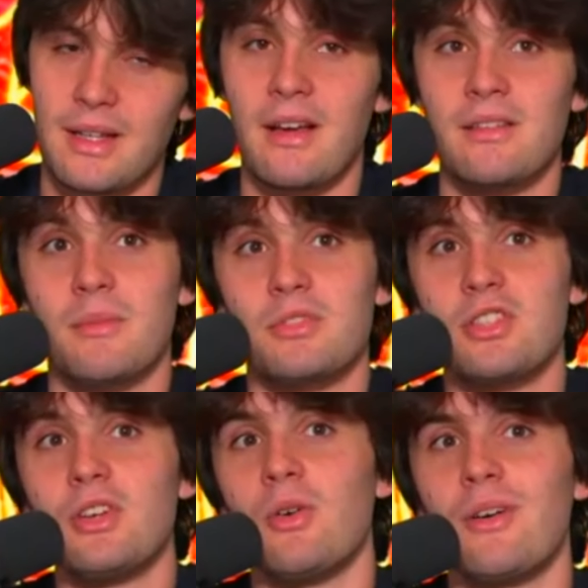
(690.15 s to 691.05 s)
Now, number
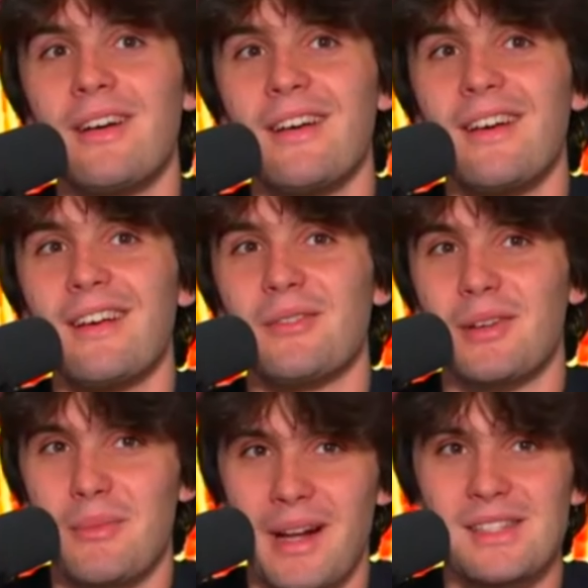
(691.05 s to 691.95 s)
two, we're
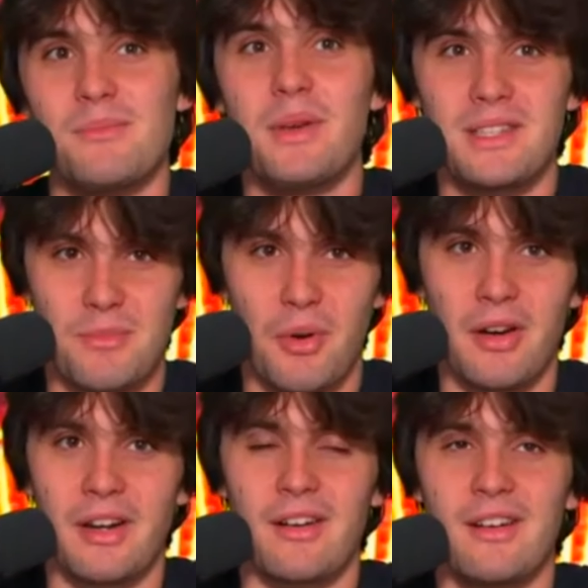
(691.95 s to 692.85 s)
getting back to the business part
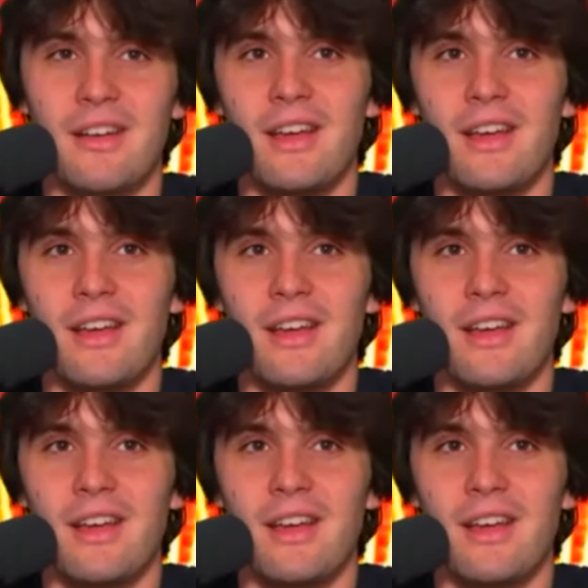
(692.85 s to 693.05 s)
here.